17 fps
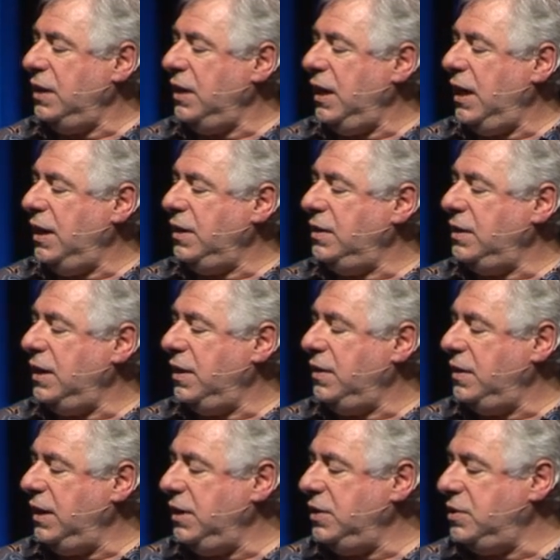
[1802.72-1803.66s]
and
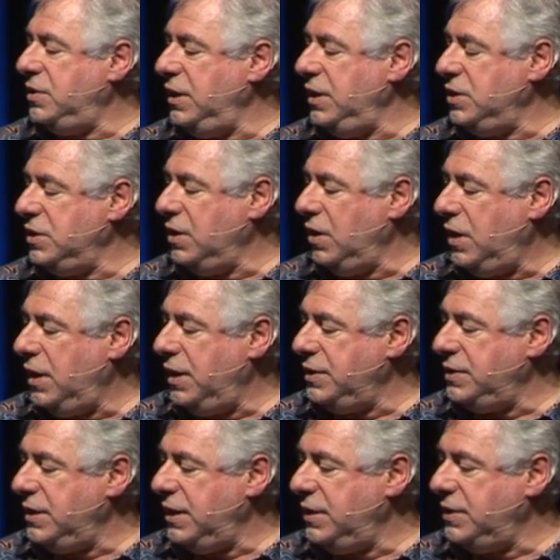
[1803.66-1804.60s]
these
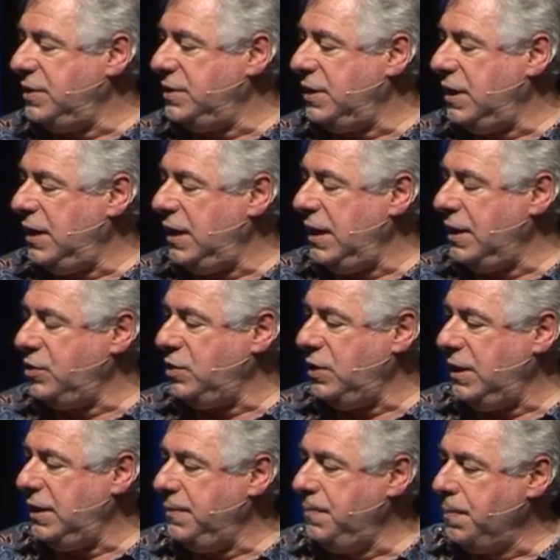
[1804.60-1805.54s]
guys, there's
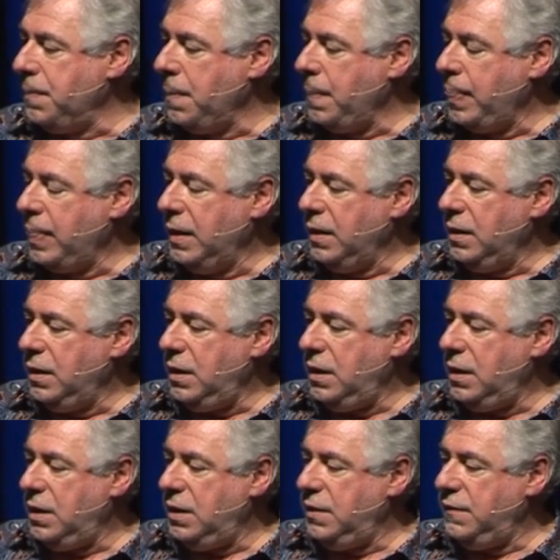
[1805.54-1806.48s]
five
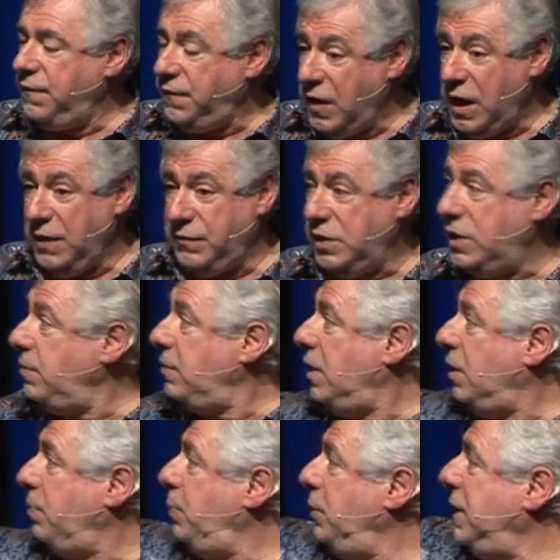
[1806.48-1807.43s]
of them.
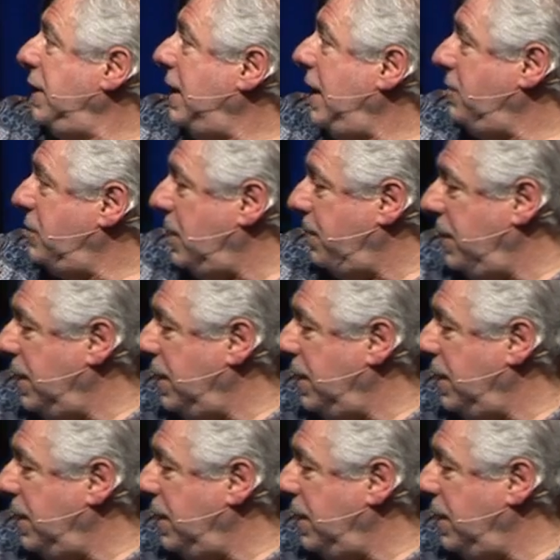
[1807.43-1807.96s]
I'll put their names up